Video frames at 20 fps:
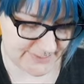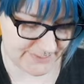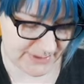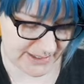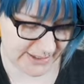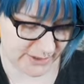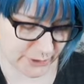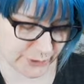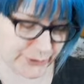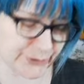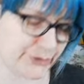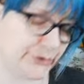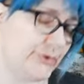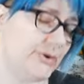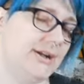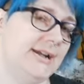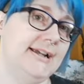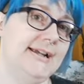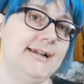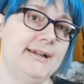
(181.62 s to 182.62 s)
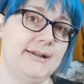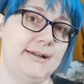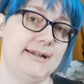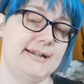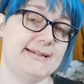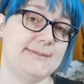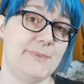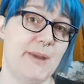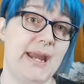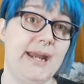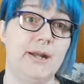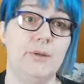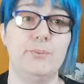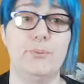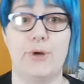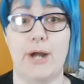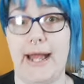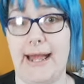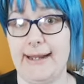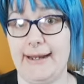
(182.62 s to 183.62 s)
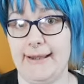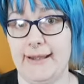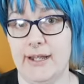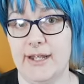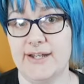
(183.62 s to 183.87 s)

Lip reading: a baker who is paid in bread.